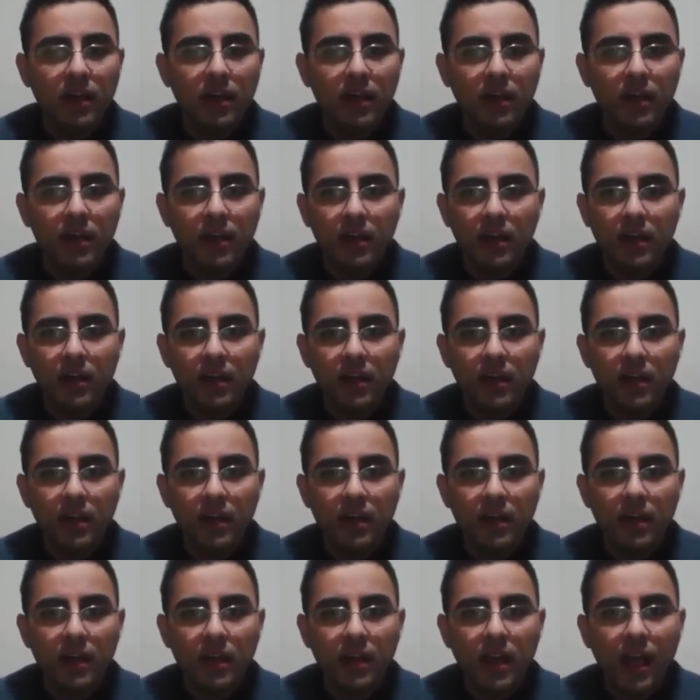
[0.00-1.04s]

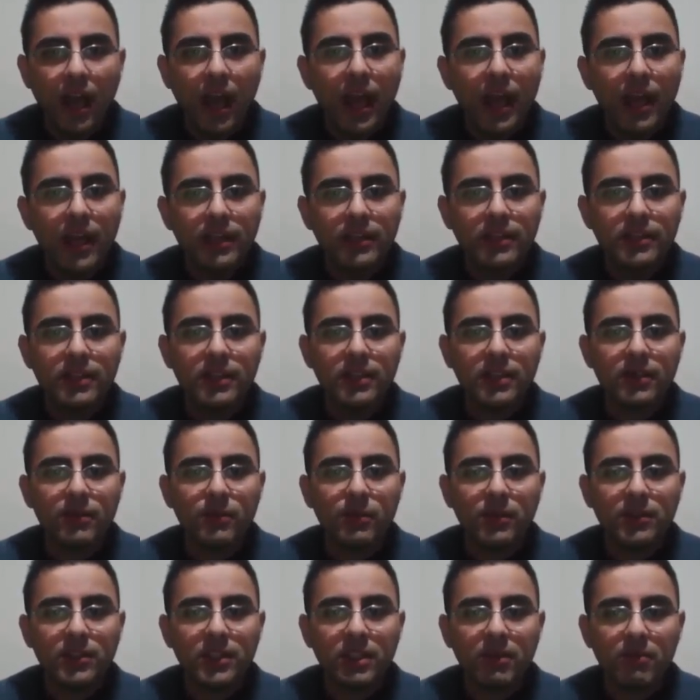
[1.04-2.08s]
Uh,
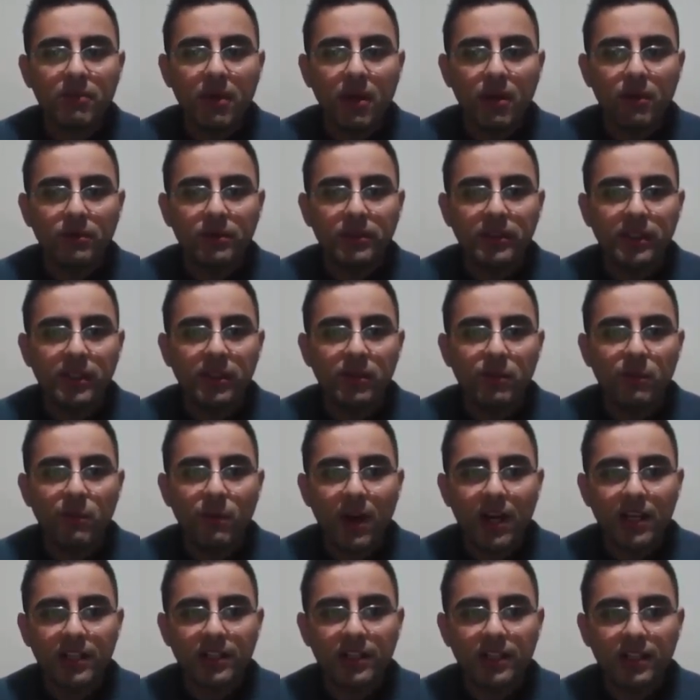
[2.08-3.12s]
and
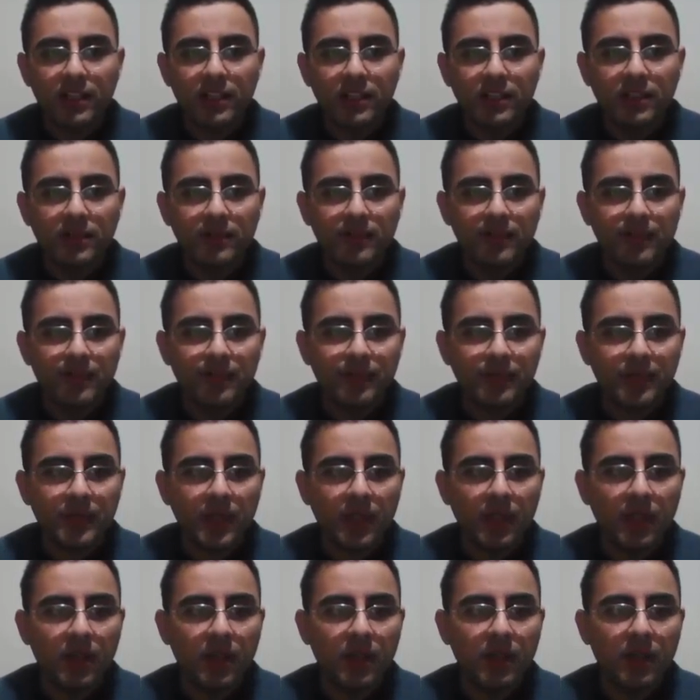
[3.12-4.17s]
what's about new
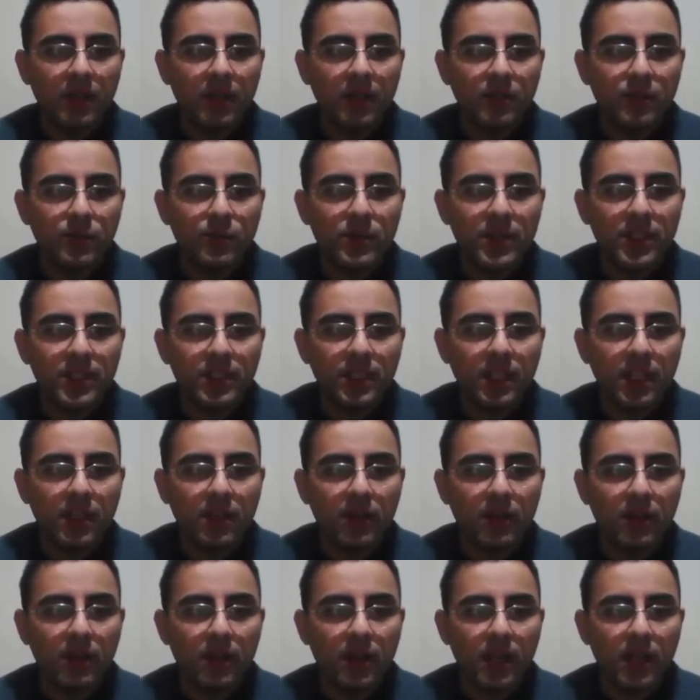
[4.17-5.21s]
vaccine?
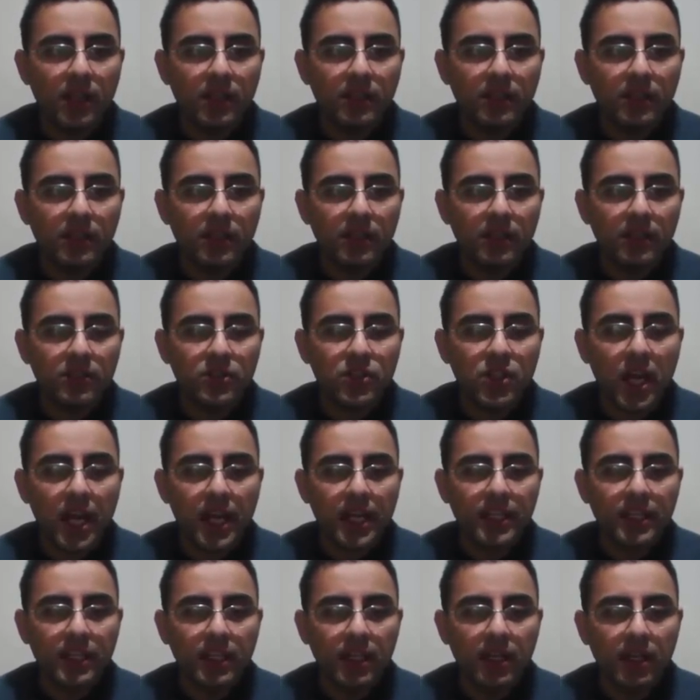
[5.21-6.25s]
Uh, USA
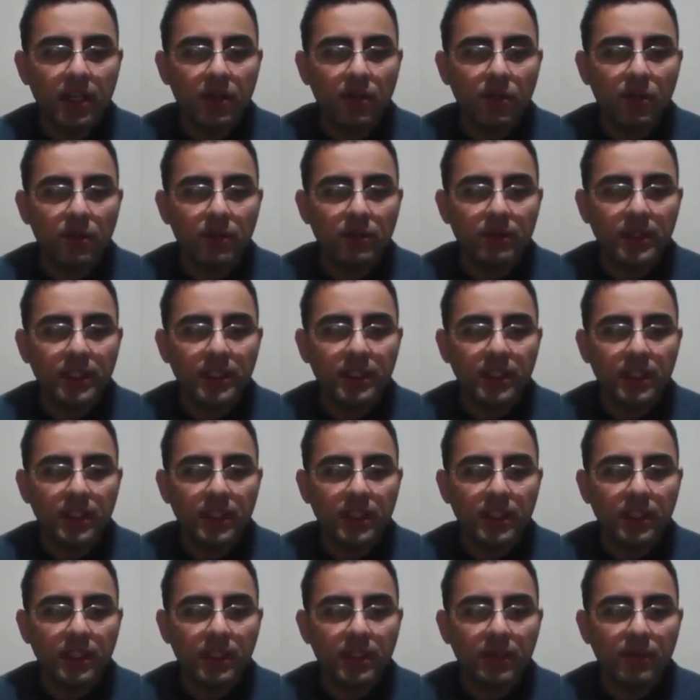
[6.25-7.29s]
and uh,
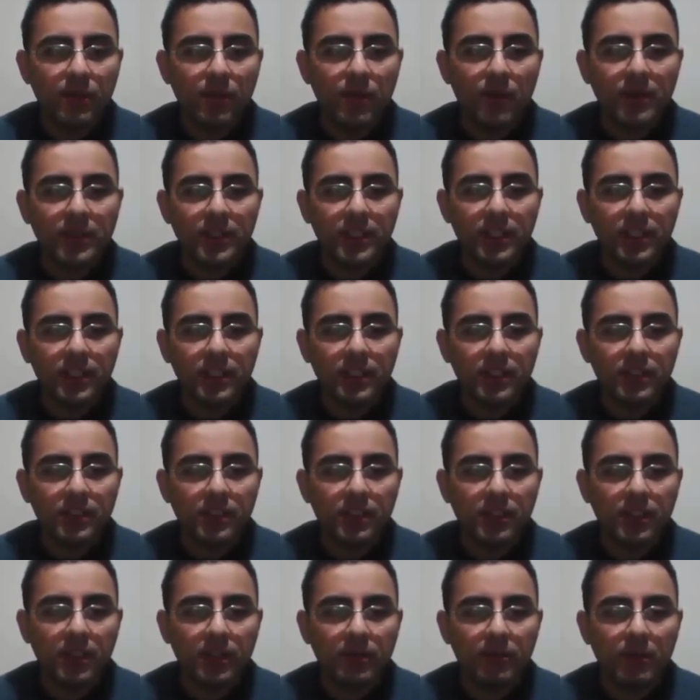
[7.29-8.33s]
China already
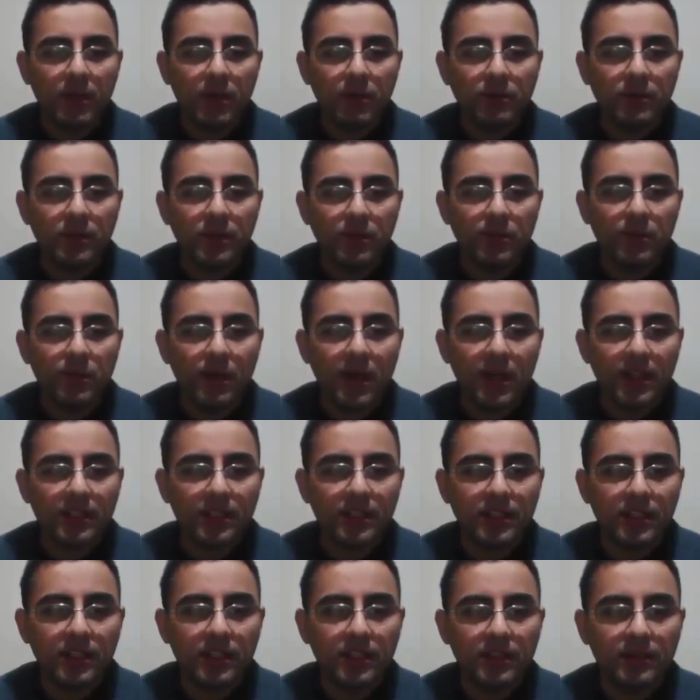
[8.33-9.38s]
working
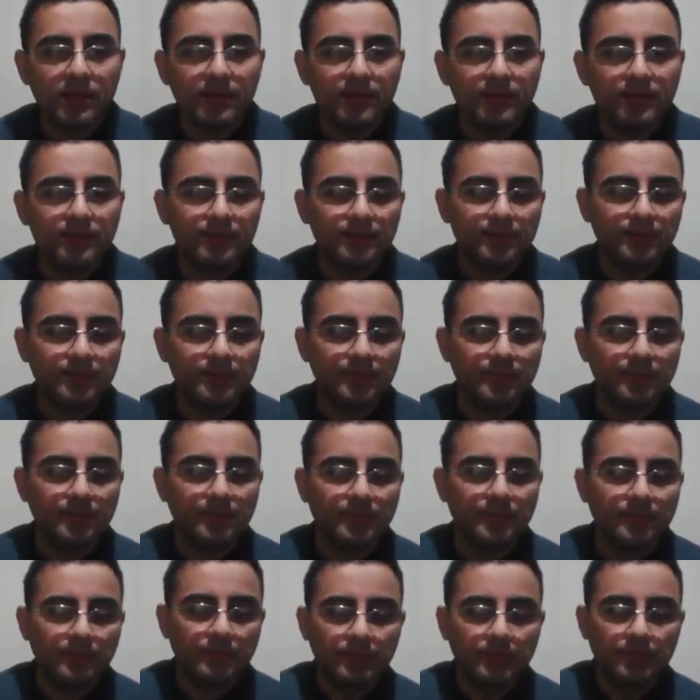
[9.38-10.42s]
about new
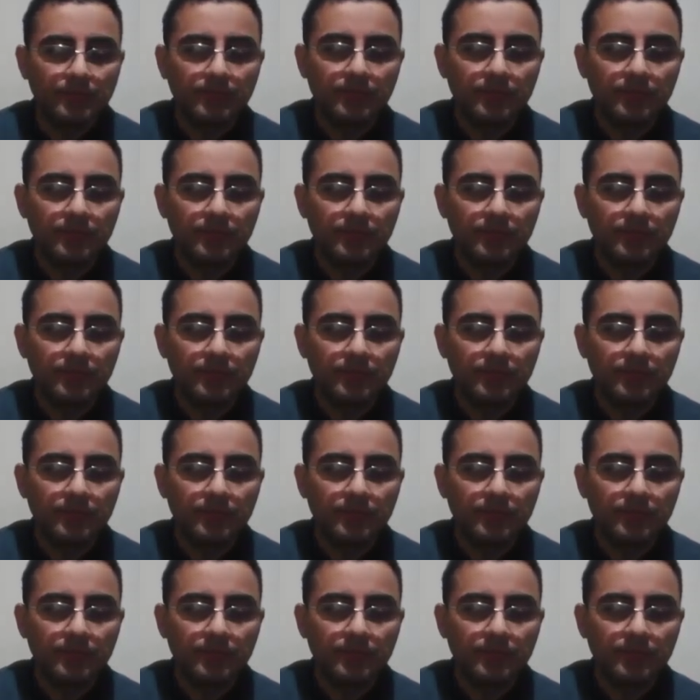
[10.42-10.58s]
vaccine.